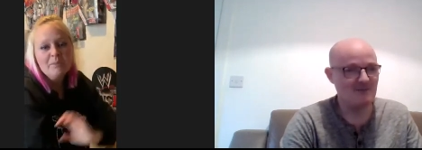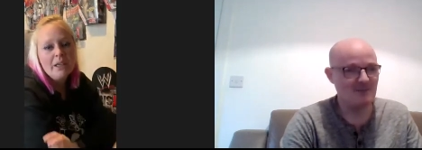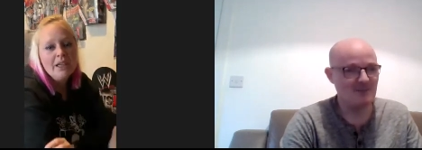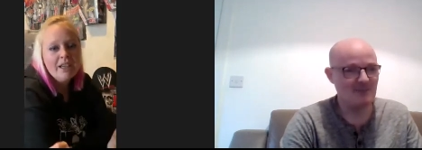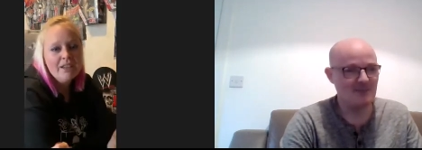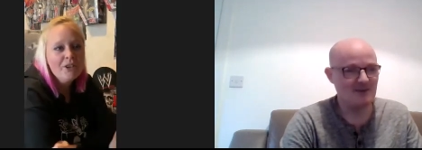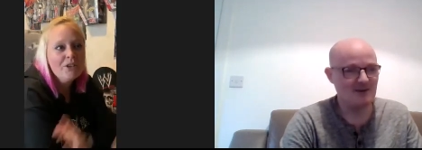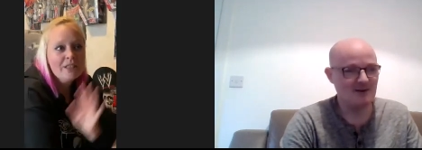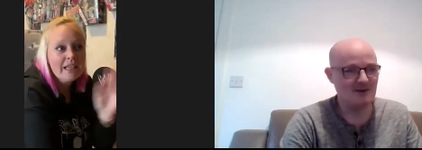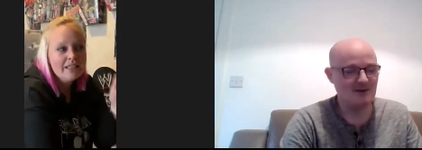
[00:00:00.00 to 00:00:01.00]
Speaker 1: But I've
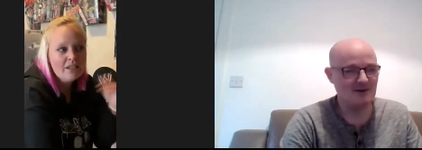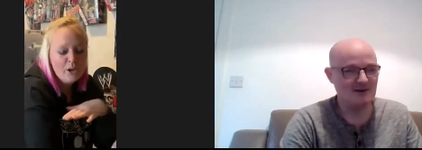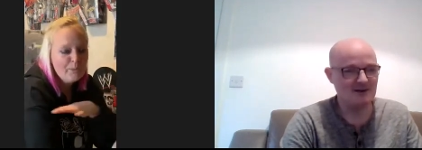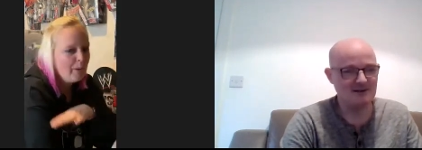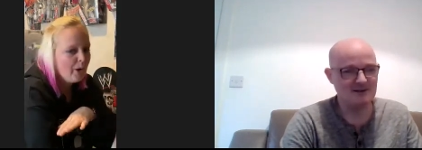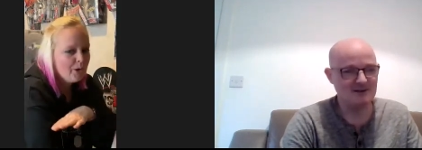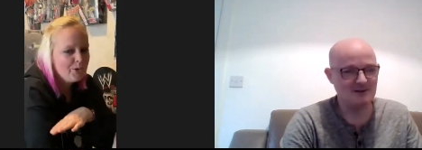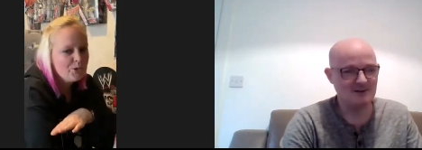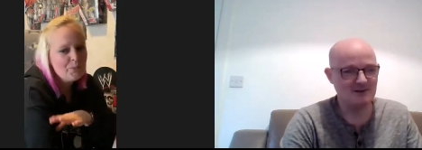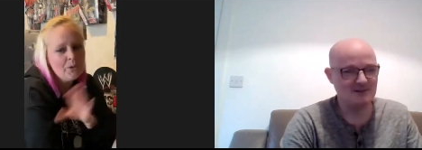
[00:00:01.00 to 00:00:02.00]
only had
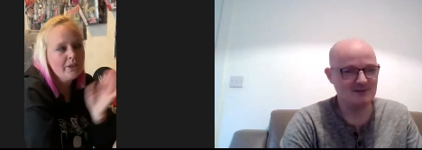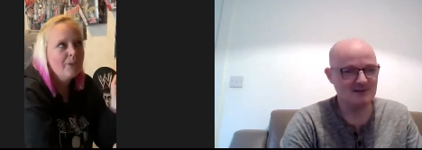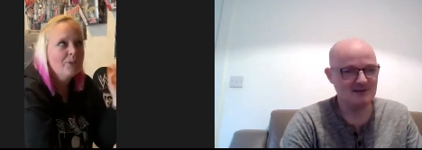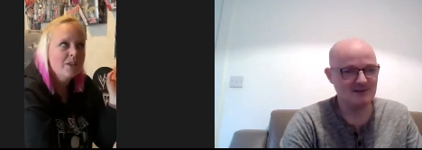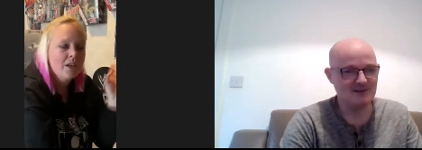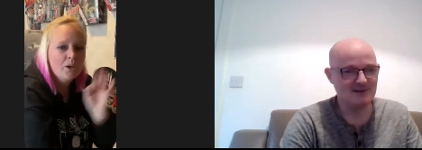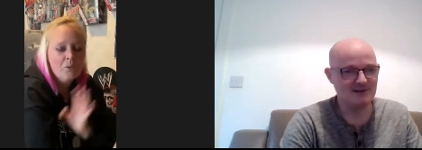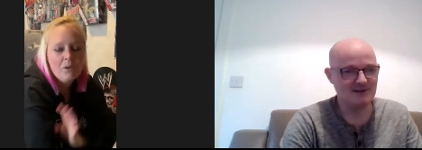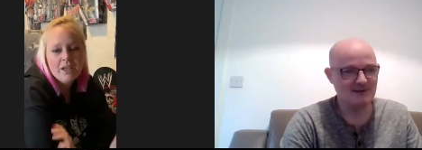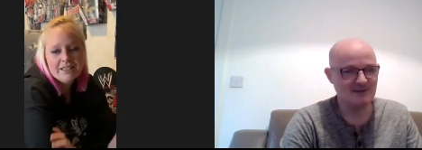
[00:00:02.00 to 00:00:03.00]
hypos, but that was like a
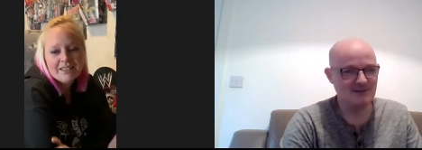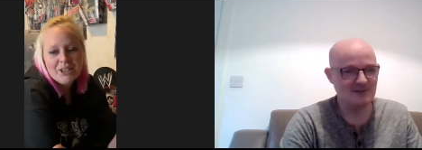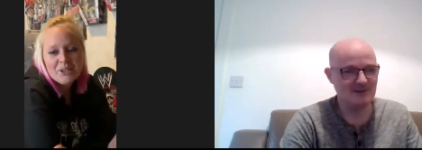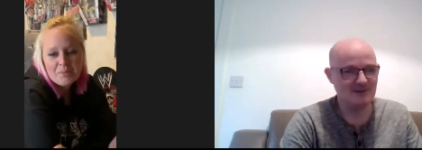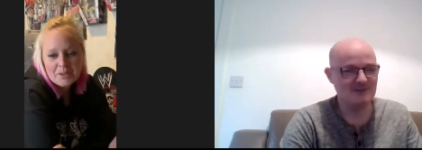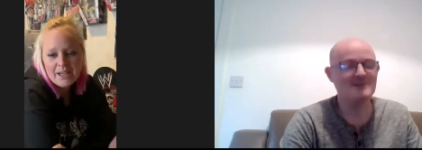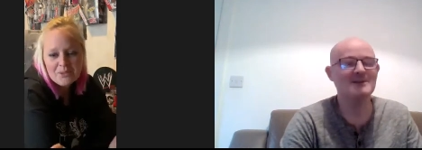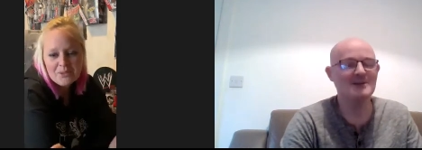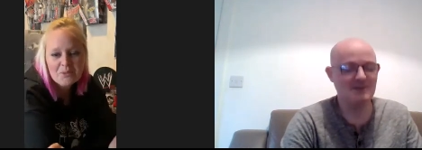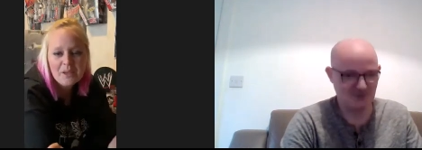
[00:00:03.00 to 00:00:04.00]
while ago. But that
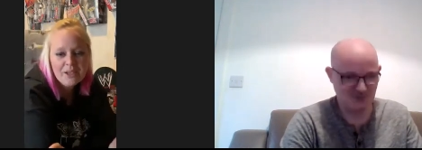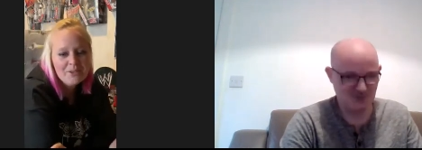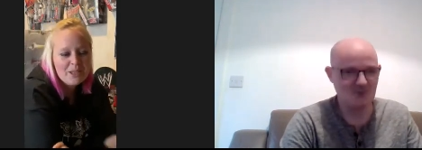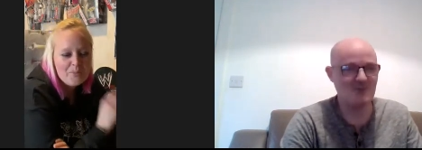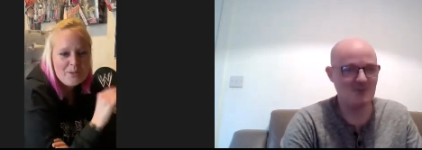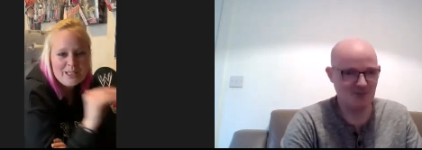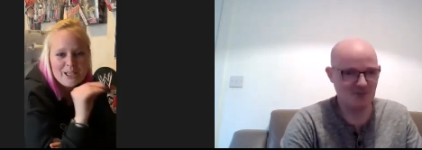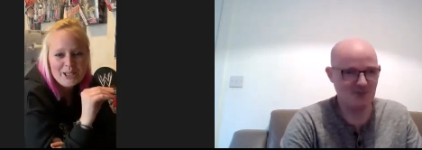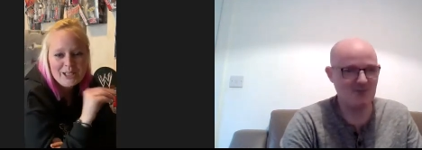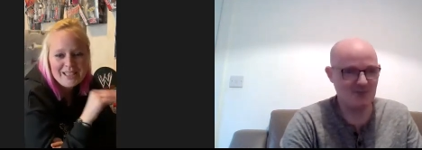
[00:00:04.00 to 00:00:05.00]
was when I was like
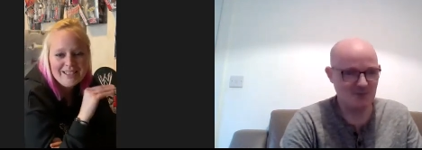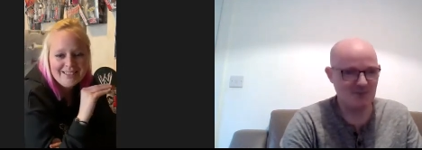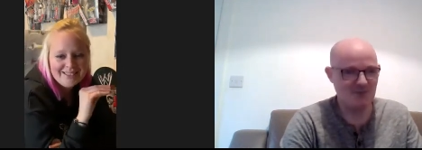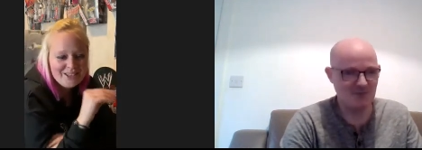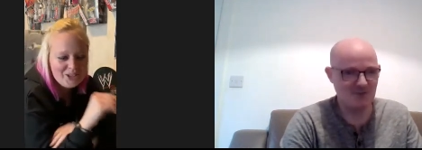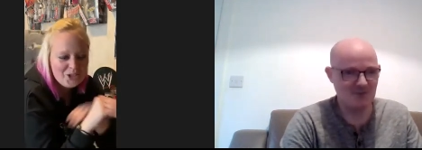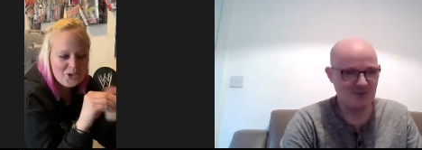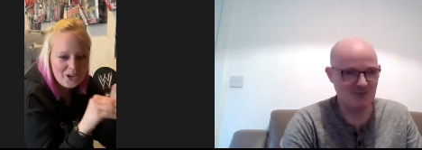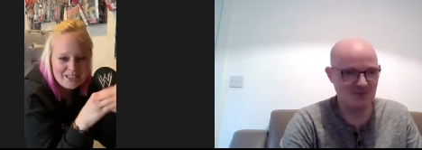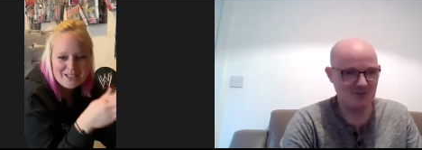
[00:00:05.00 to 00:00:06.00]
particularly
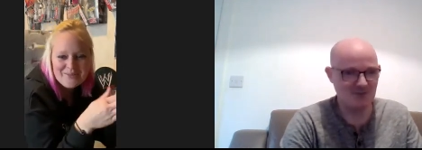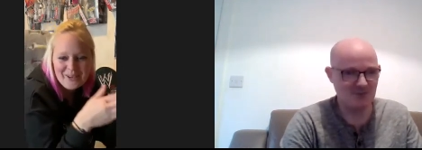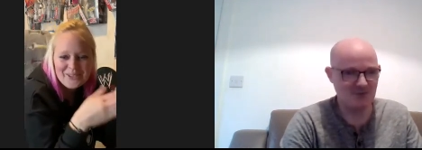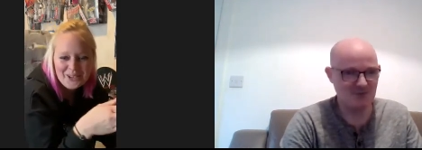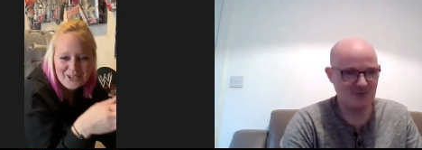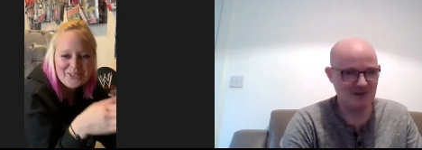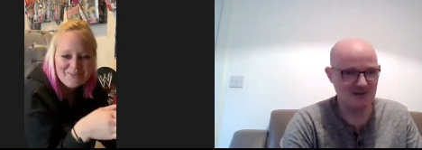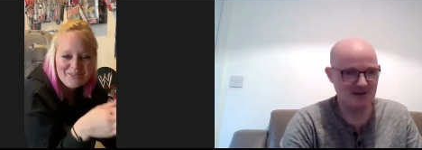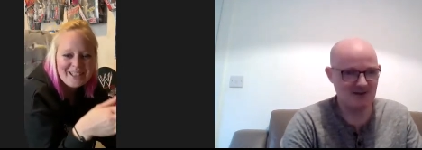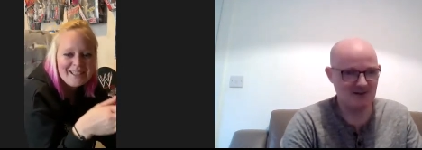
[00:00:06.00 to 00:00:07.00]
stressed about not
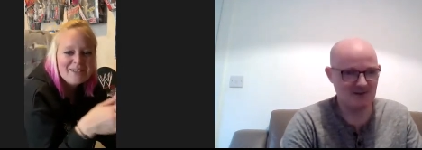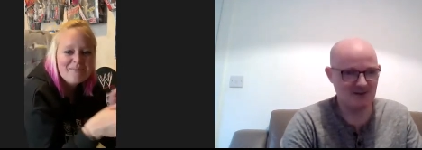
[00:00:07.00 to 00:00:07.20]
completing a